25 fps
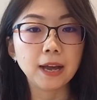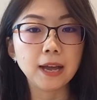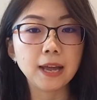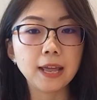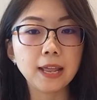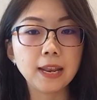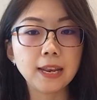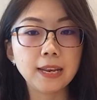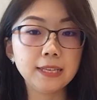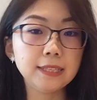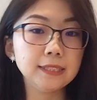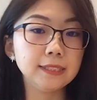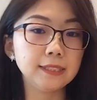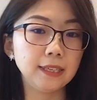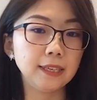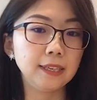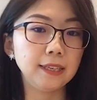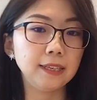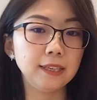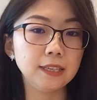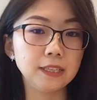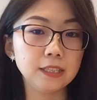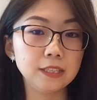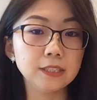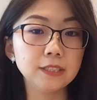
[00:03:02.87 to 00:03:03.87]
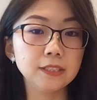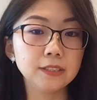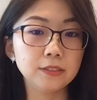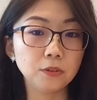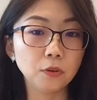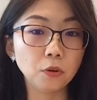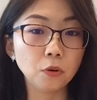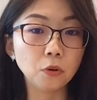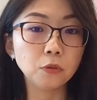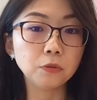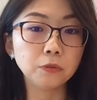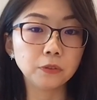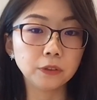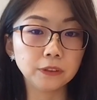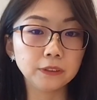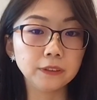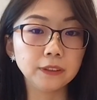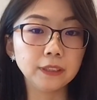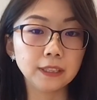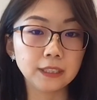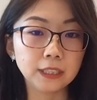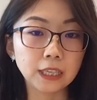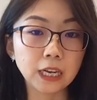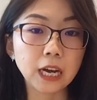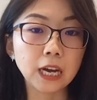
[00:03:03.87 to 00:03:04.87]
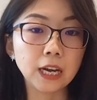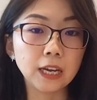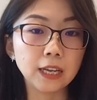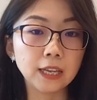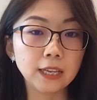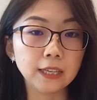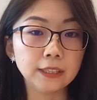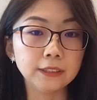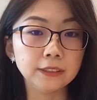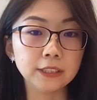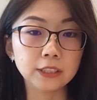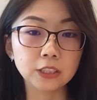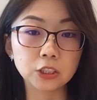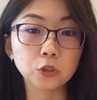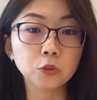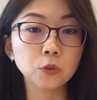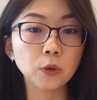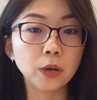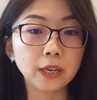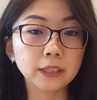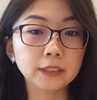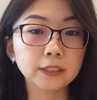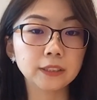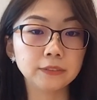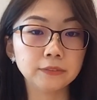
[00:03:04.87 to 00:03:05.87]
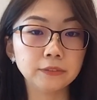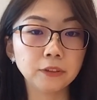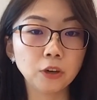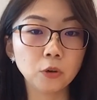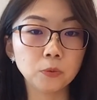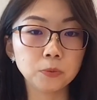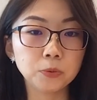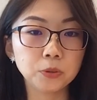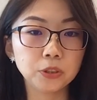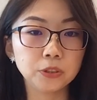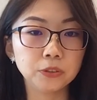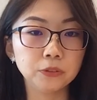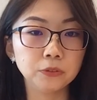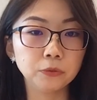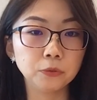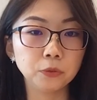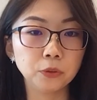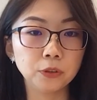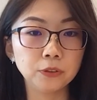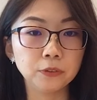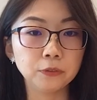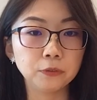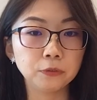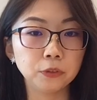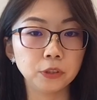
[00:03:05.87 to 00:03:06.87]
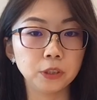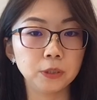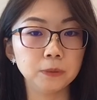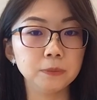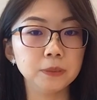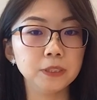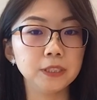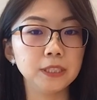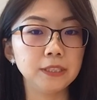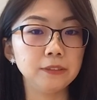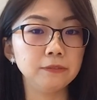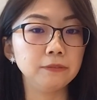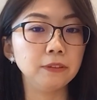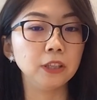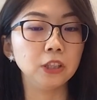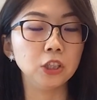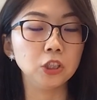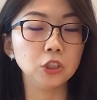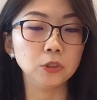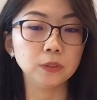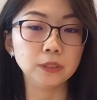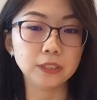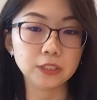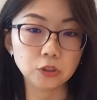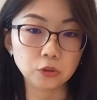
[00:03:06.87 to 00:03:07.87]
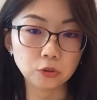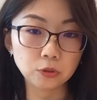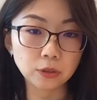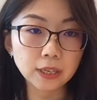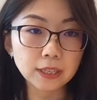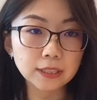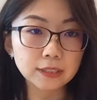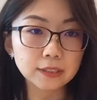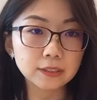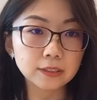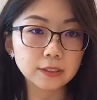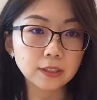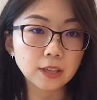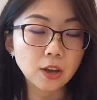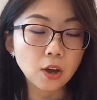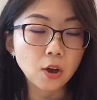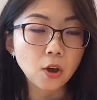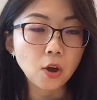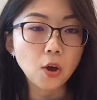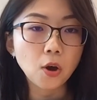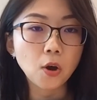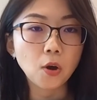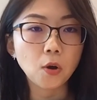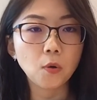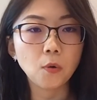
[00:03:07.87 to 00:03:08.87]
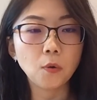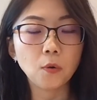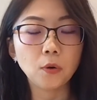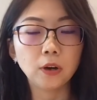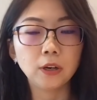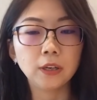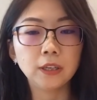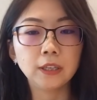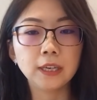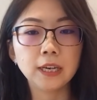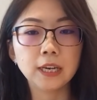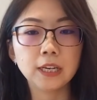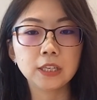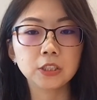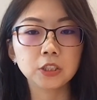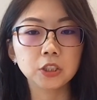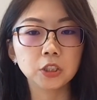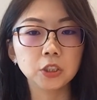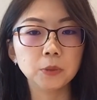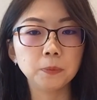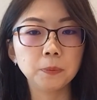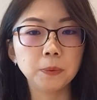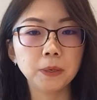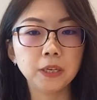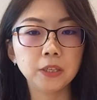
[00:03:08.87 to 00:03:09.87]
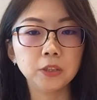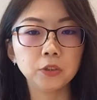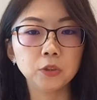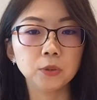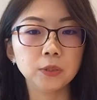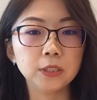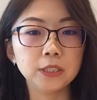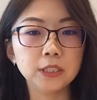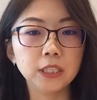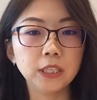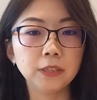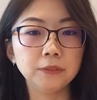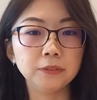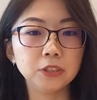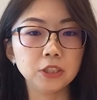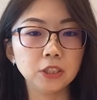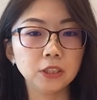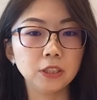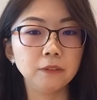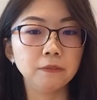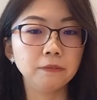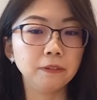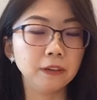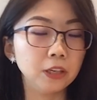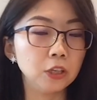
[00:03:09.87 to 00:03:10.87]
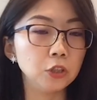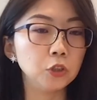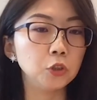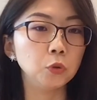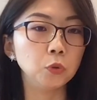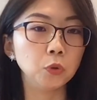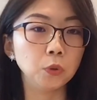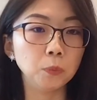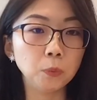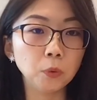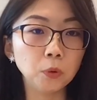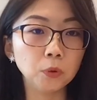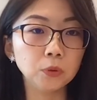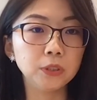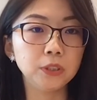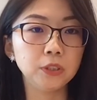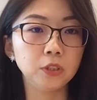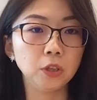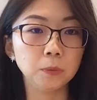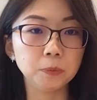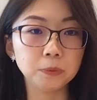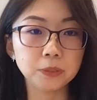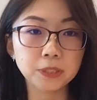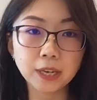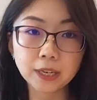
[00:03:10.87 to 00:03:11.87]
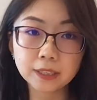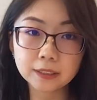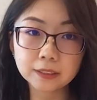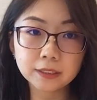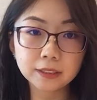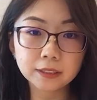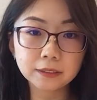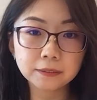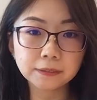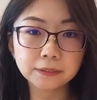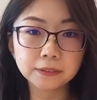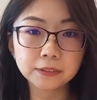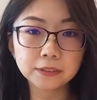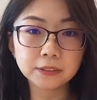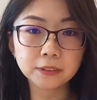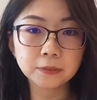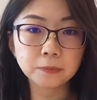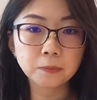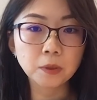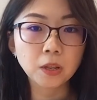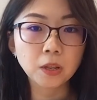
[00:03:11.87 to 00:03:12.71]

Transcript: leasing is often an attractive option for firms in financial distress, or it could be to achieve certain financial reporting objectives,